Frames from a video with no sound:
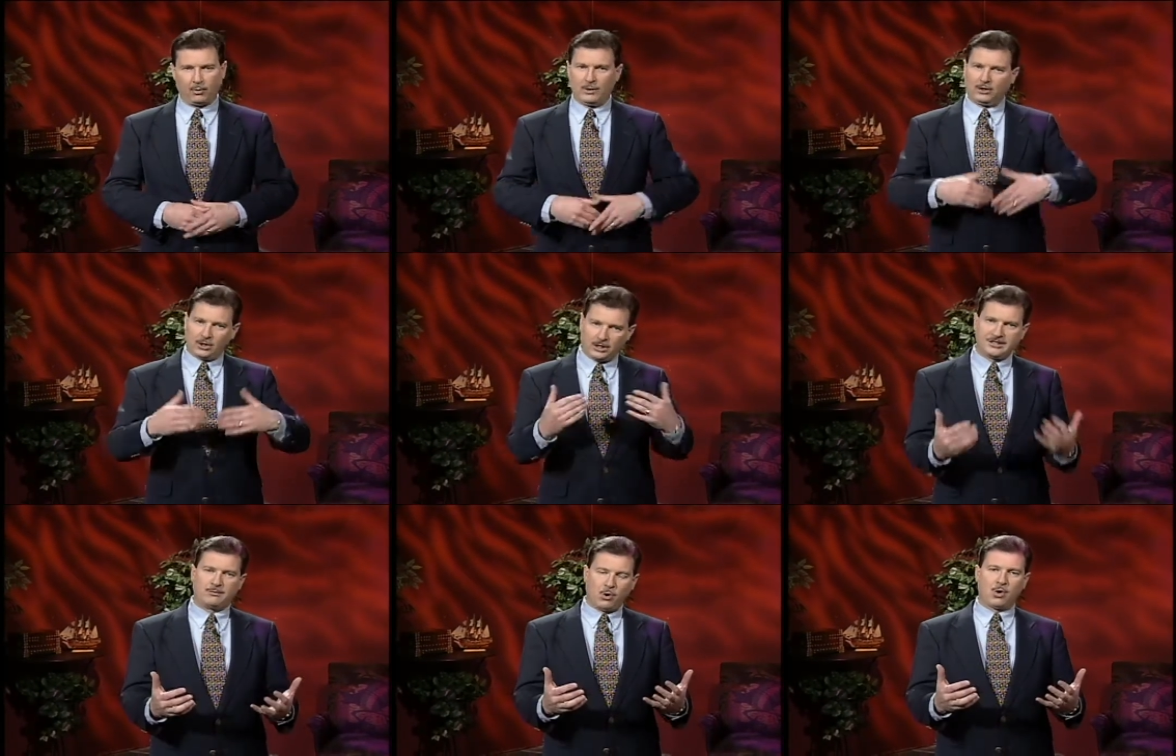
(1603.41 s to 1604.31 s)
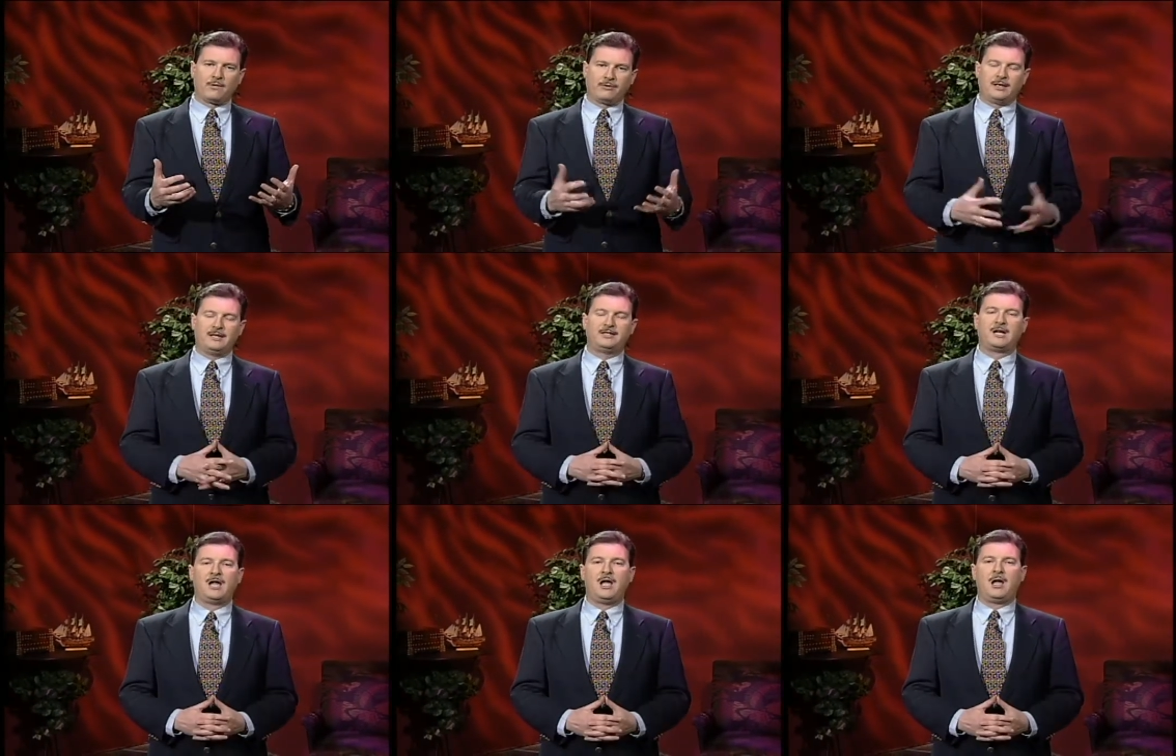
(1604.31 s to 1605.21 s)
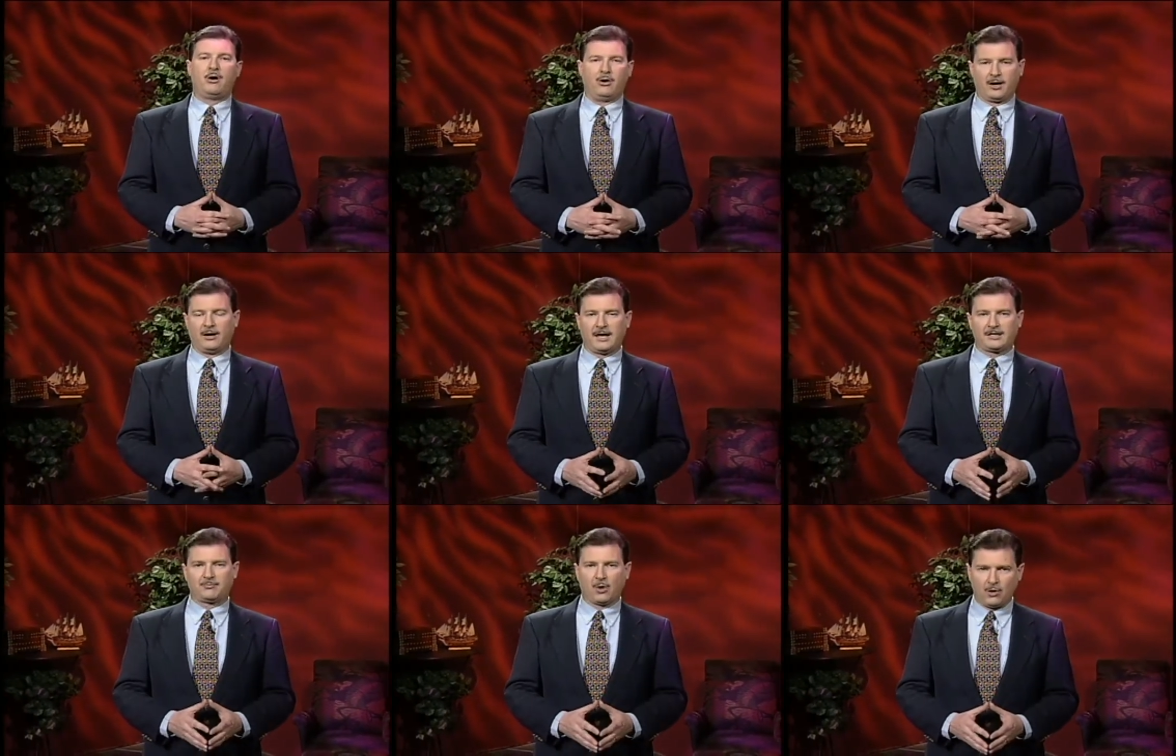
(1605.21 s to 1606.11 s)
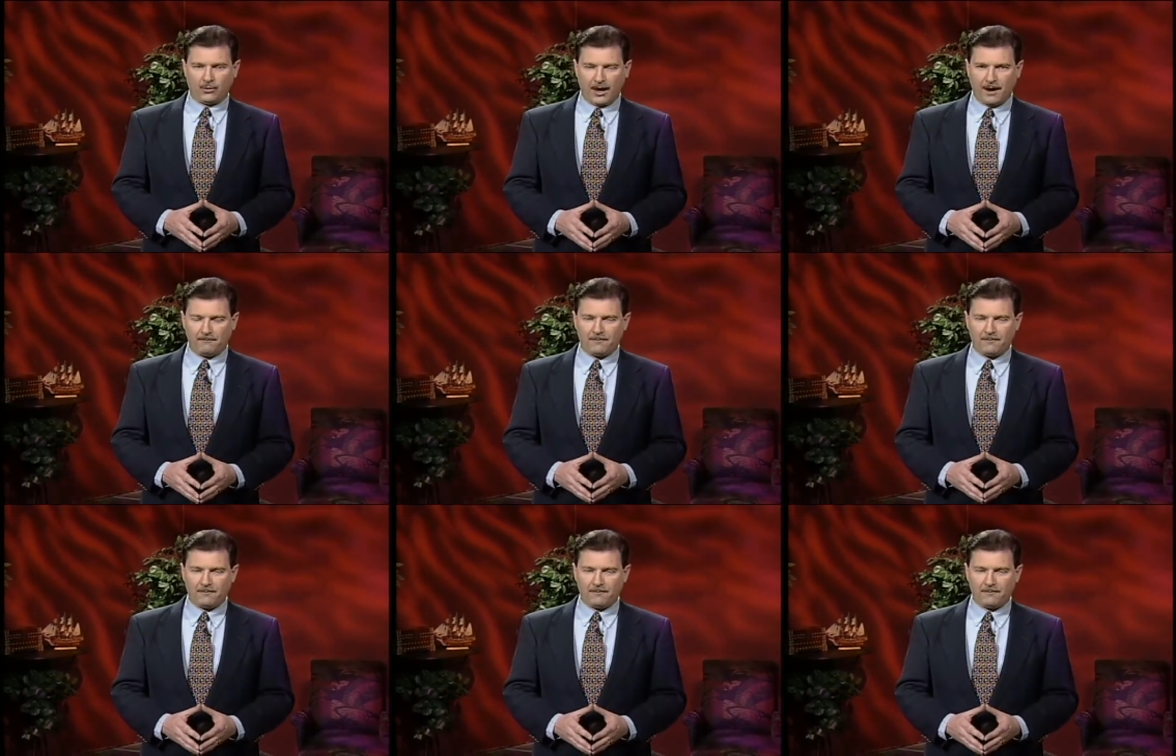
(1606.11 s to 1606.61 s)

We'll look at some more of these on our next program.